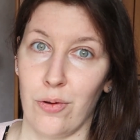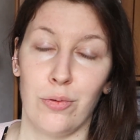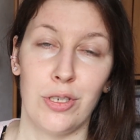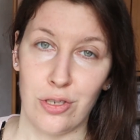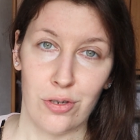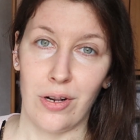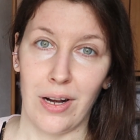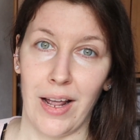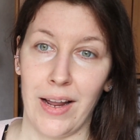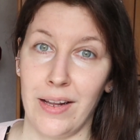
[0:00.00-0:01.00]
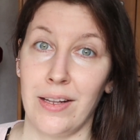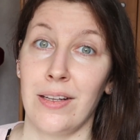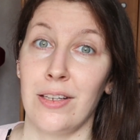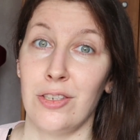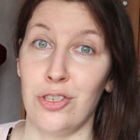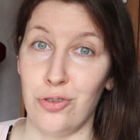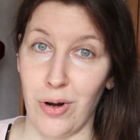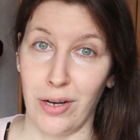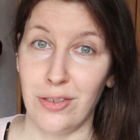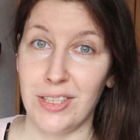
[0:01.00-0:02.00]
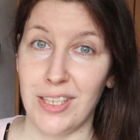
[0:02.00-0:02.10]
which look like dragon